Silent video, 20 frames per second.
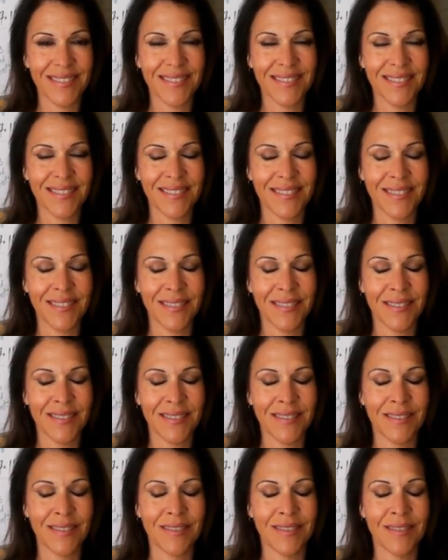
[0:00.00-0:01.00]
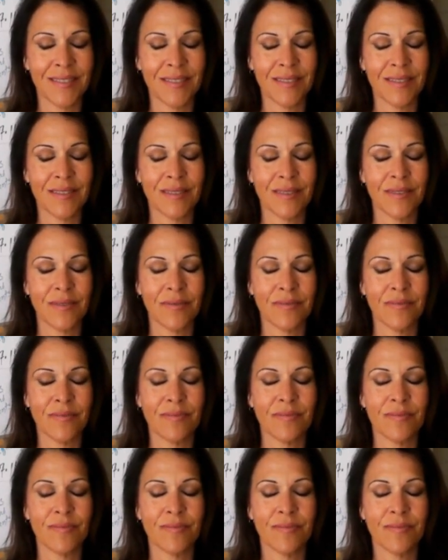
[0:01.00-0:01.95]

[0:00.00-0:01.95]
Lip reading: No one is speaking in this clip.